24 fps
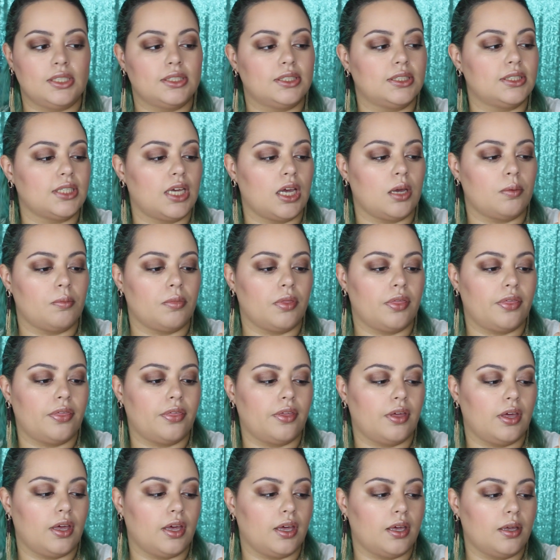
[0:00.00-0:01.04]
the same
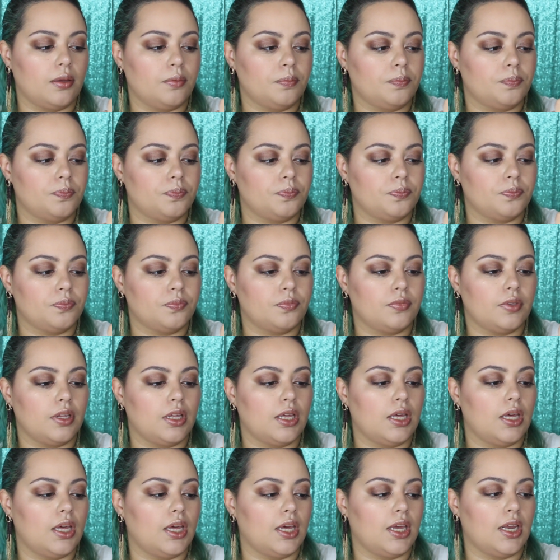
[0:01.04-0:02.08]
thing.
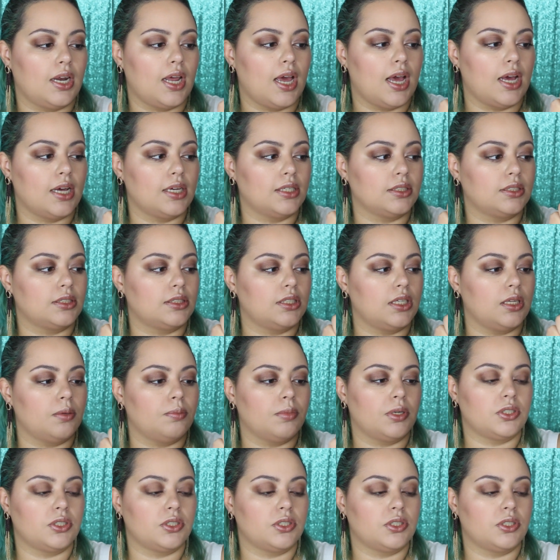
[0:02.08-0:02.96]
It has the